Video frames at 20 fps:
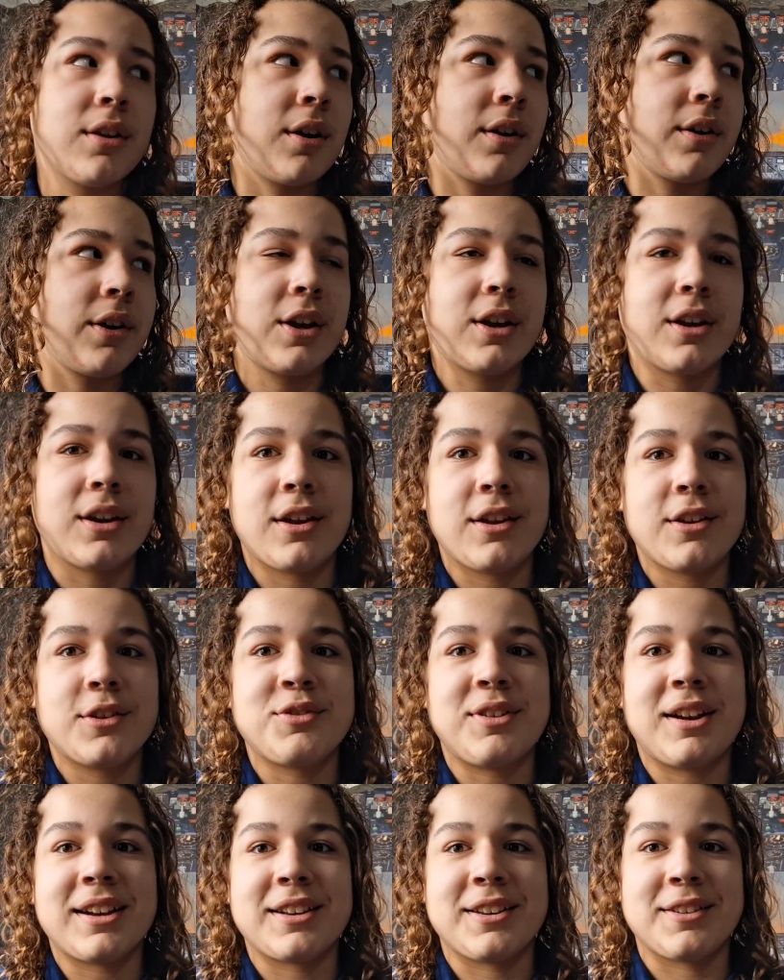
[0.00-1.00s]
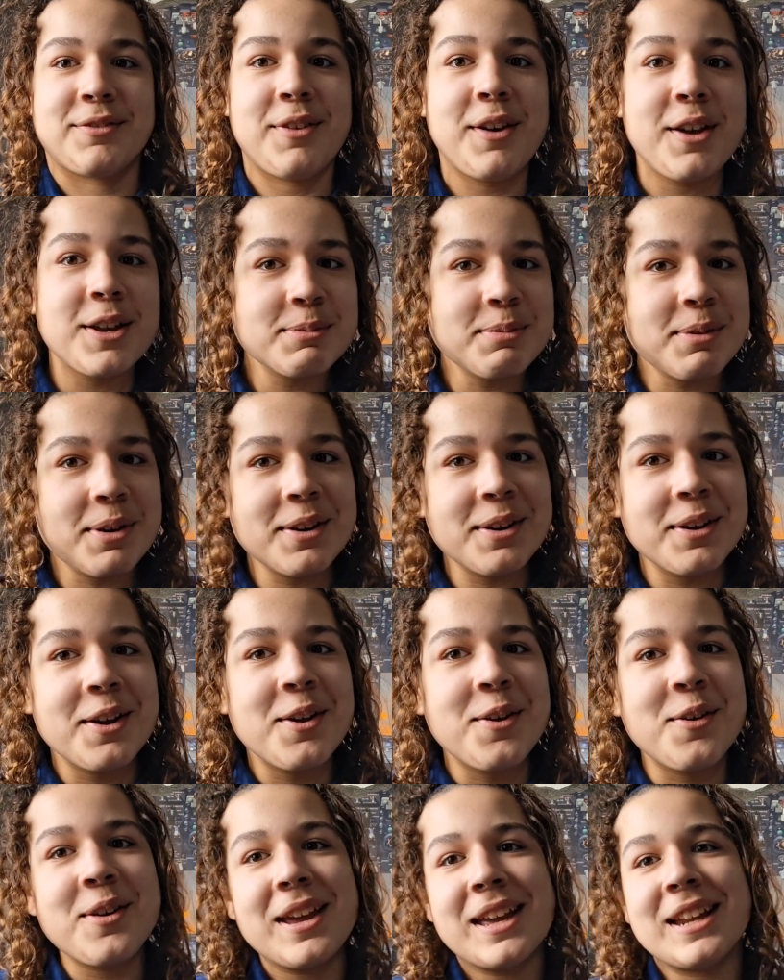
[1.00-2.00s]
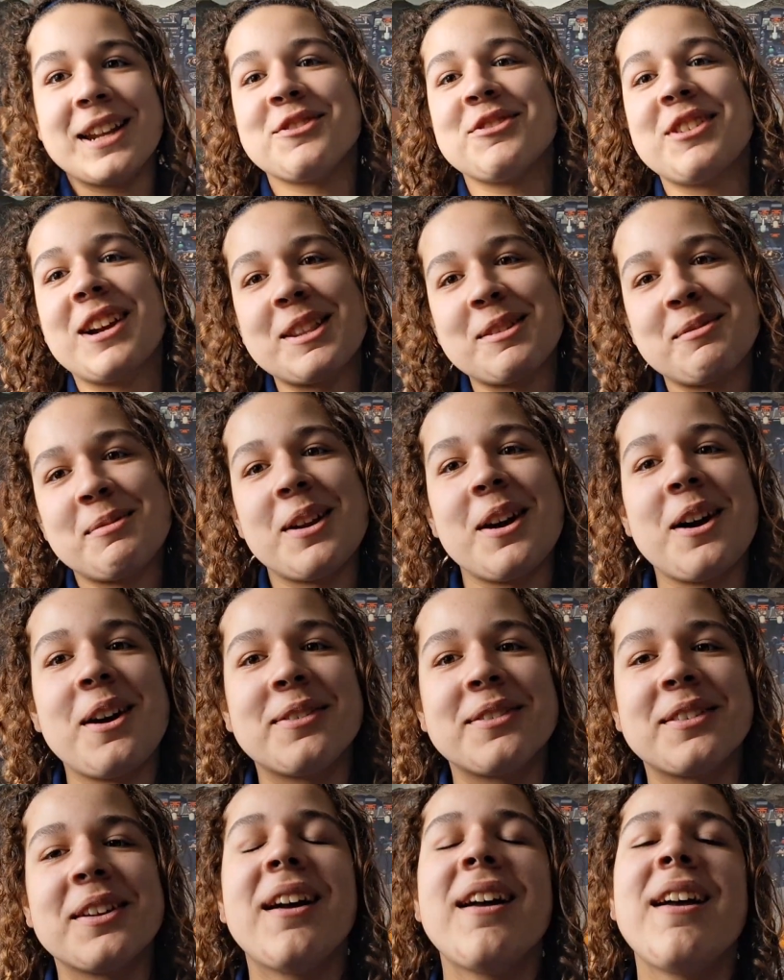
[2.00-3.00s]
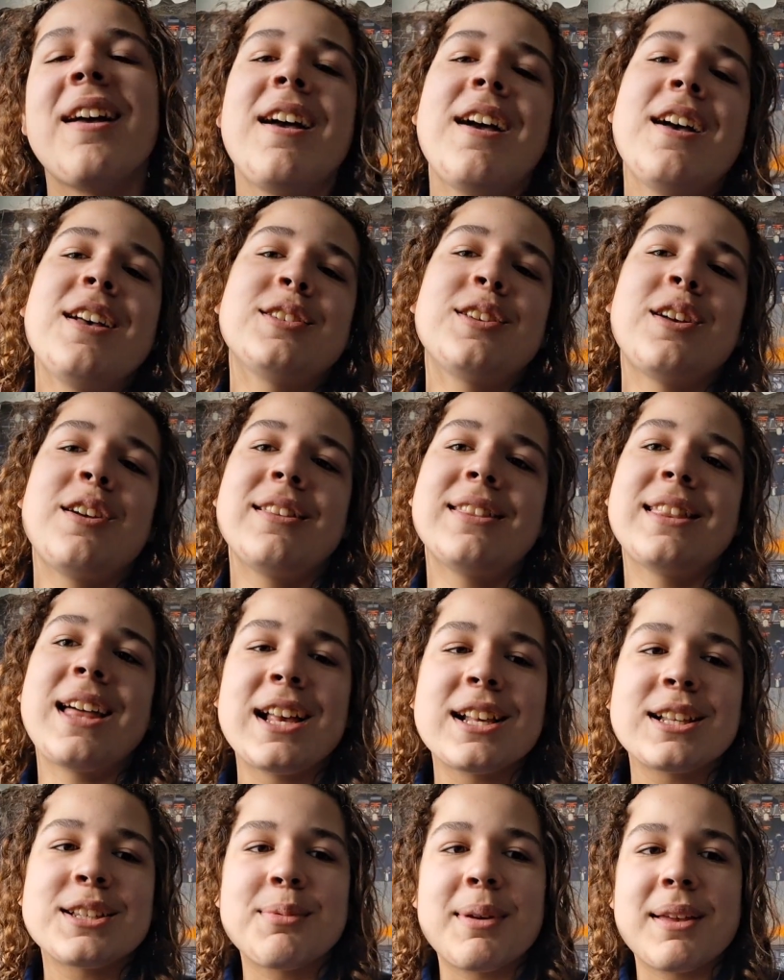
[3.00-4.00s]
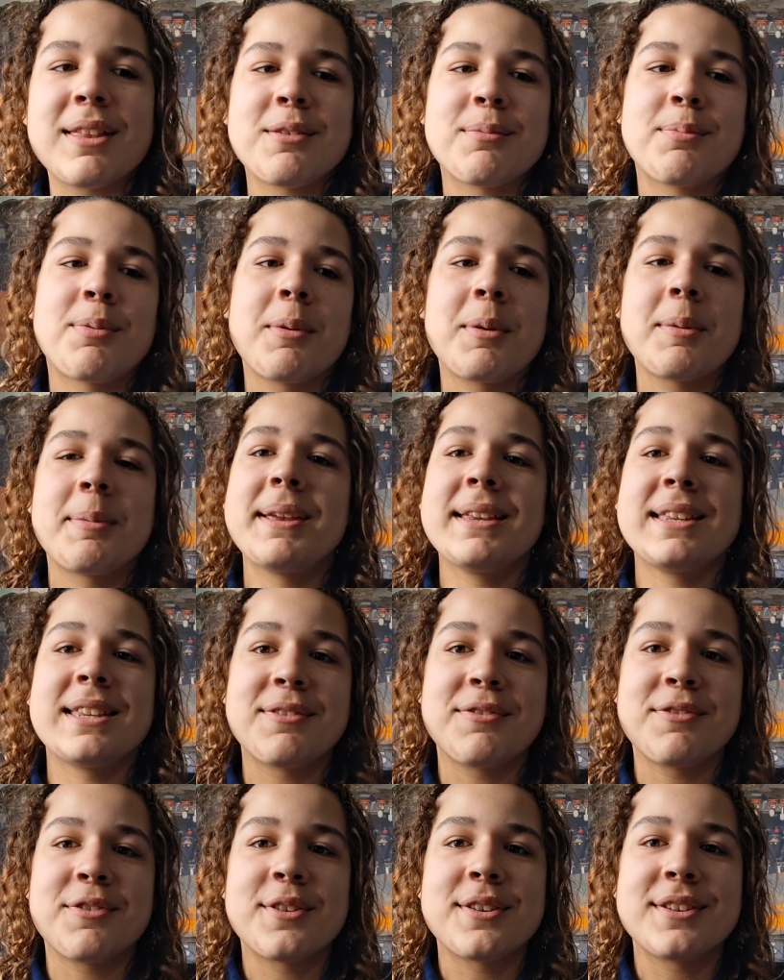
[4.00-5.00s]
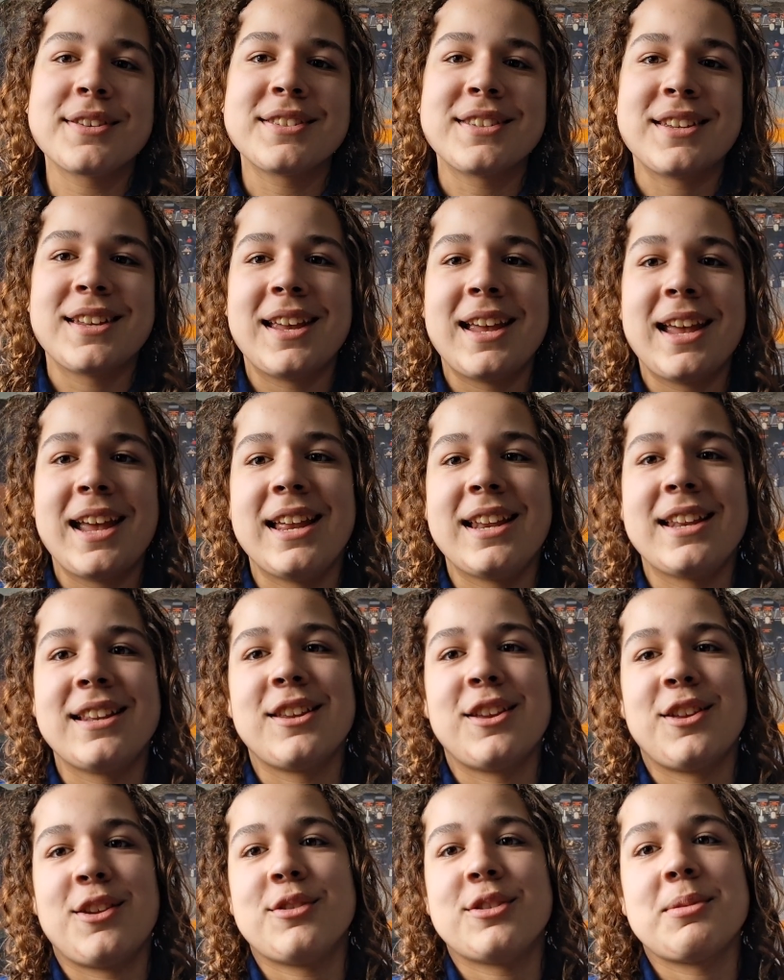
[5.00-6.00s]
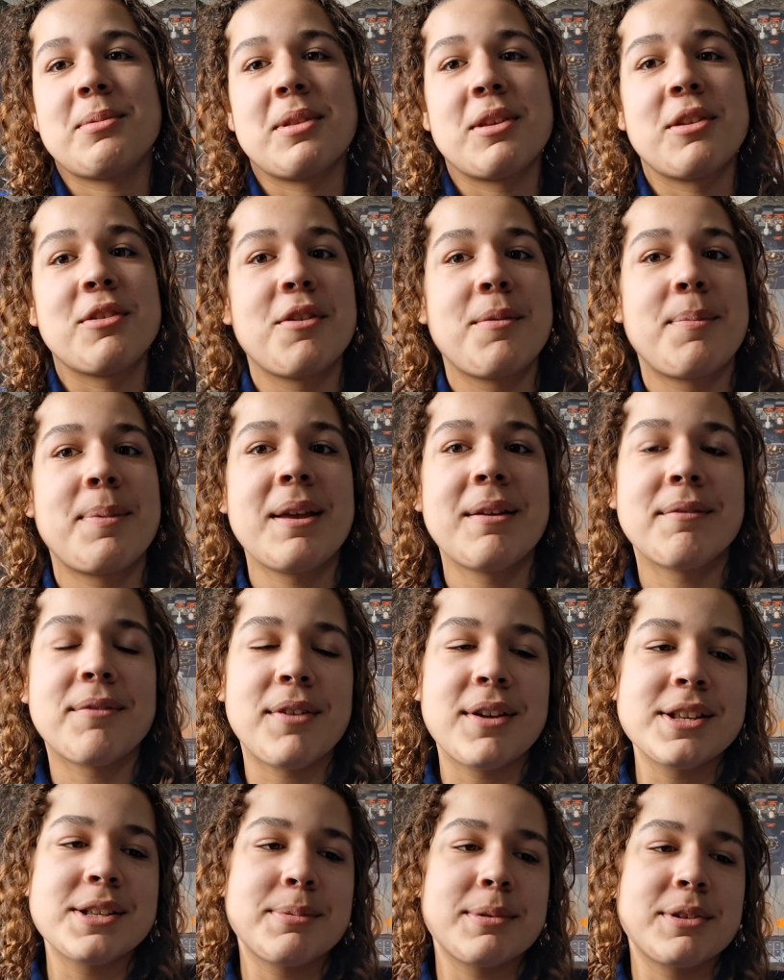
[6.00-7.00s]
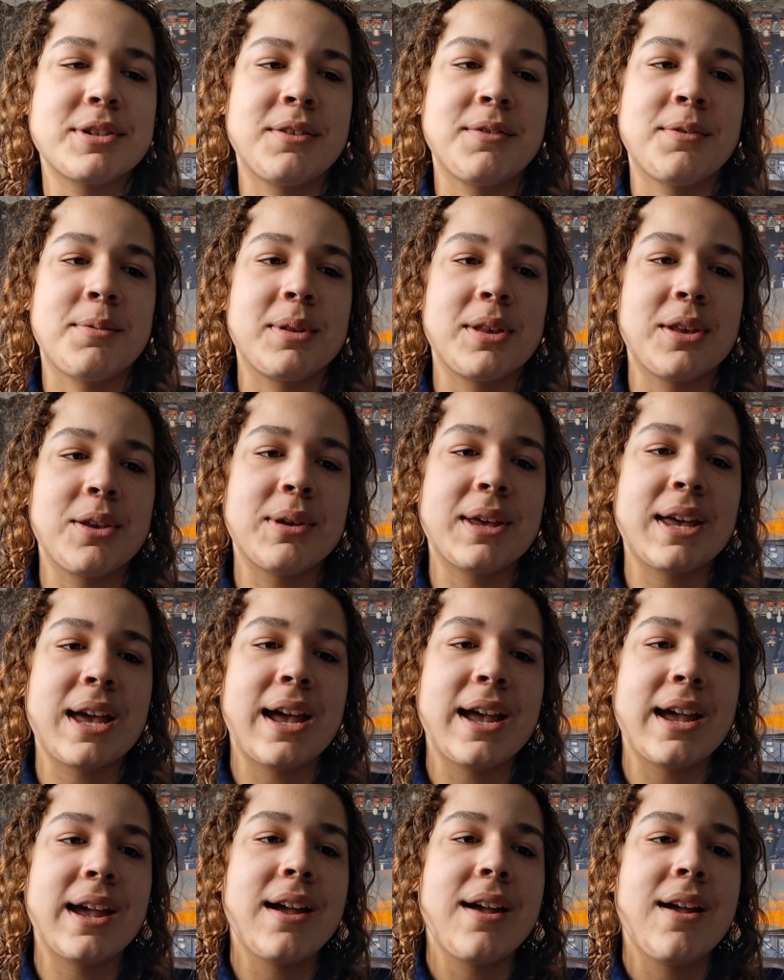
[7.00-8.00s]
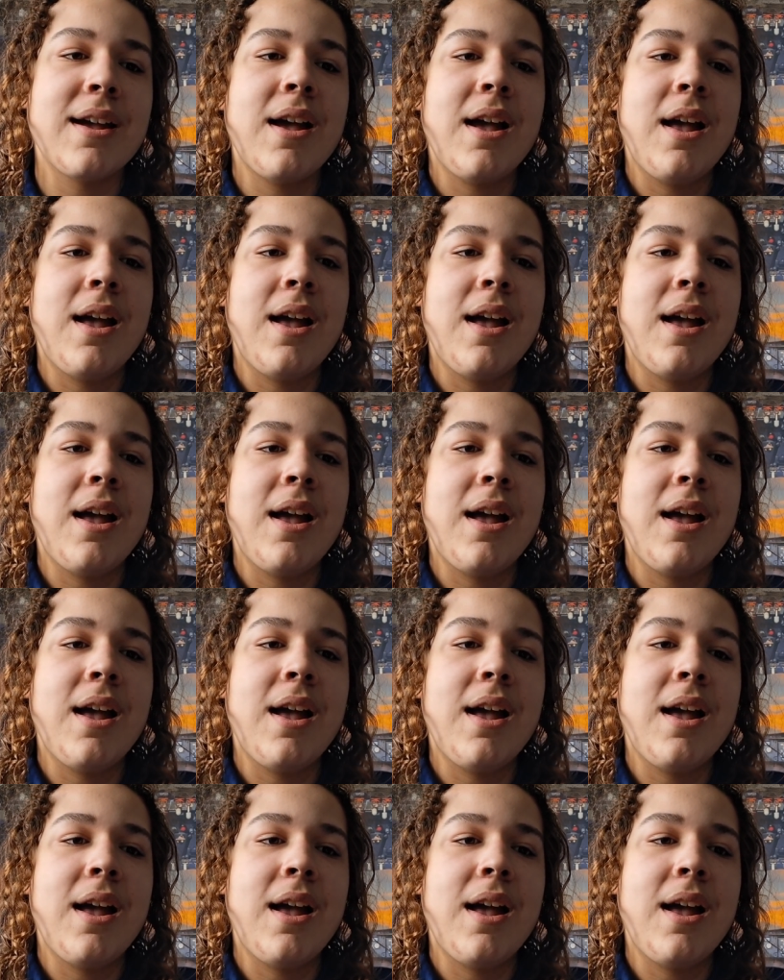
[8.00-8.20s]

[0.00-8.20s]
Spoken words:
Are you going to track the first one, or are you going to track the one after? So that's where there'll probably be difference in, some of the European flights, especially from the UK.